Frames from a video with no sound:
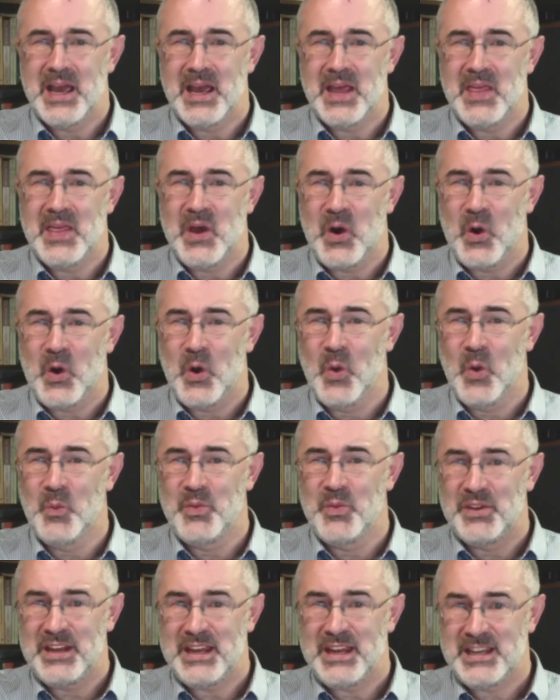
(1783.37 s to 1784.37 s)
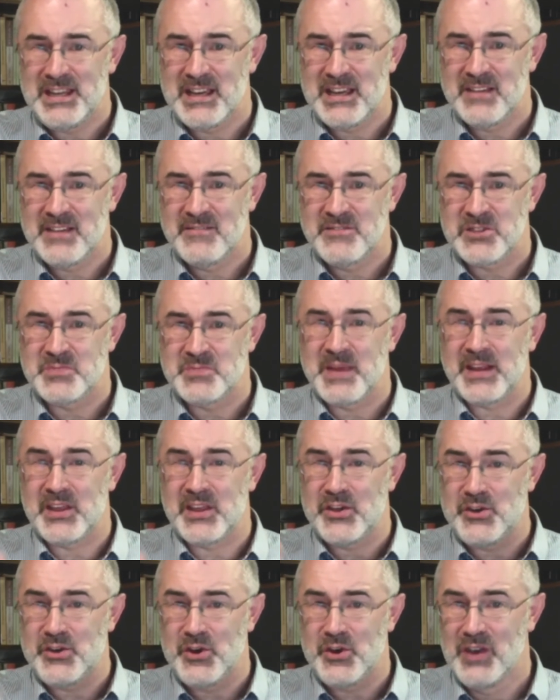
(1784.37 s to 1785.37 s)
The hope that he gives is big. The
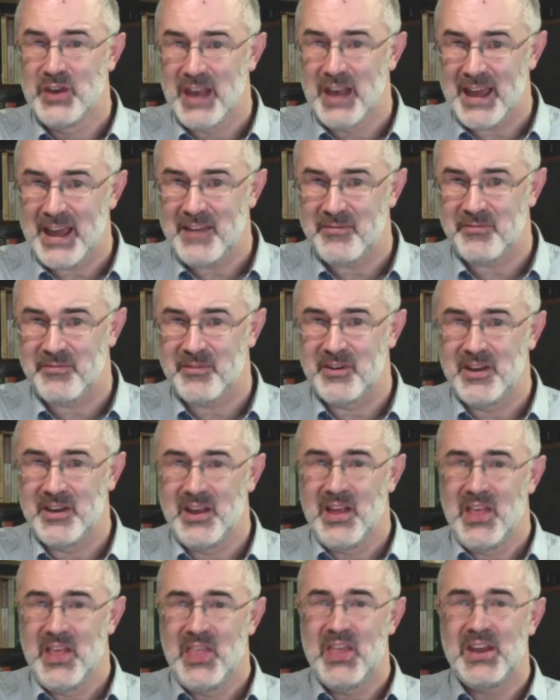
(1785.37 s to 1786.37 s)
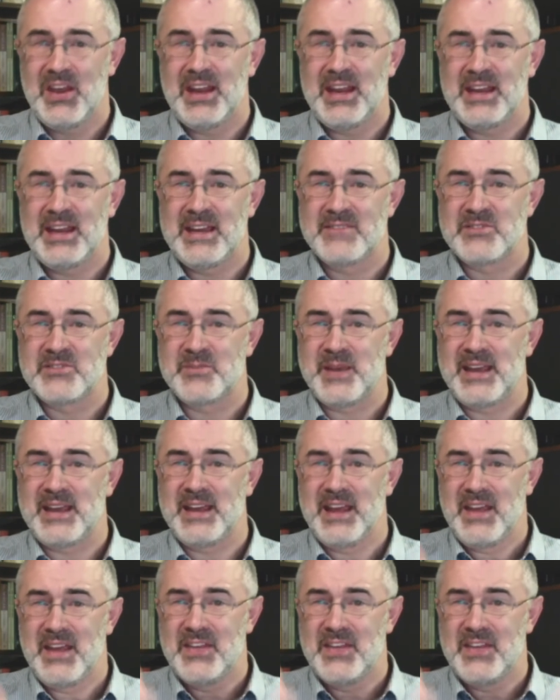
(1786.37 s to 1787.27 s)
new life that he gives is big.